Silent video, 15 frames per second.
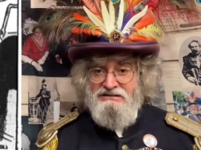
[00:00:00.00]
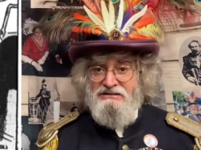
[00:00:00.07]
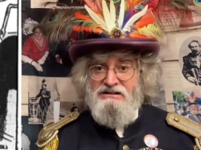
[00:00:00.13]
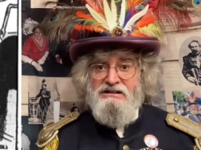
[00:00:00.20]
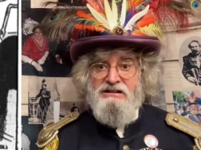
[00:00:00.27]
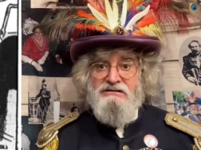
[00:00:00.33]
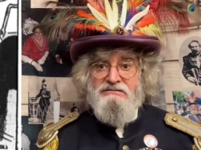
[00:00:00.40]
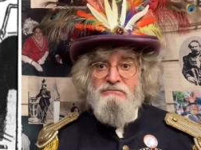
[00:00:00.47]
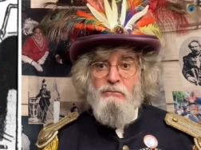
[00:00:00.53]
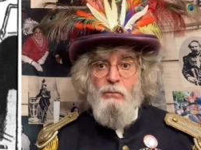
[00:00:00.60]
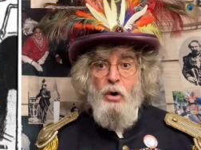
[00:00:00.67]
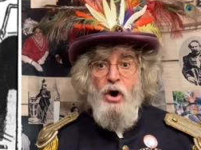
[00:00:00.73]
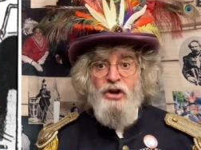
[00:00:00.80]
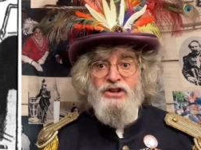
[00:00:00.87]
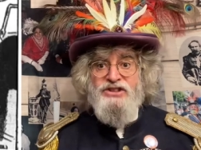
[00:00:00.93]
you know,
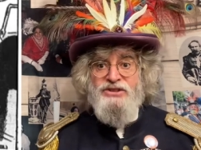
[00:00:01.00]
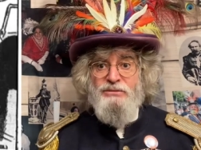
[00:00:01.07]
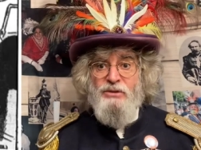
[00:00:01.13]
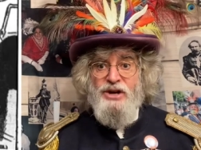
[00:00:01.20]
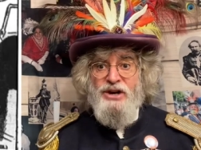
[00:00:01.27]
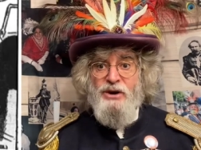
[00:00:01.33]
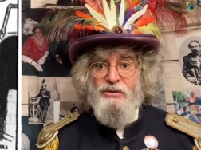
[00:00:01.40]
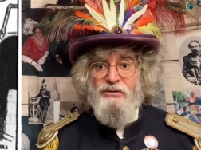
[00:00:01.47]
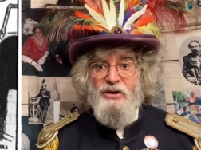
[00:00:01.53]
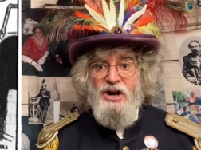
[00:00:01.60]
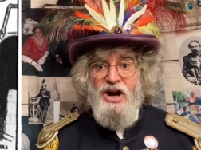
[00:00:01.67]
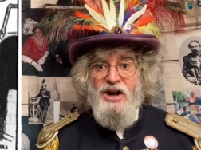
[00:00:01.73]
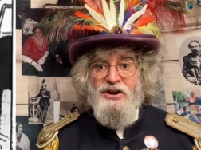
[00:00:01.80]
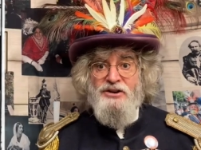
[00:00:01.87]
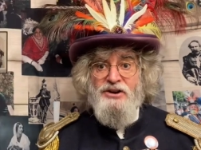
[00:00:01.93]
Walt's, what, over
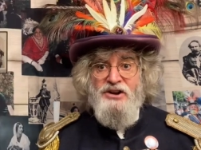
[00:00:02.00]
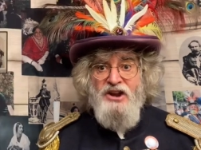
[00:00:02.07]
100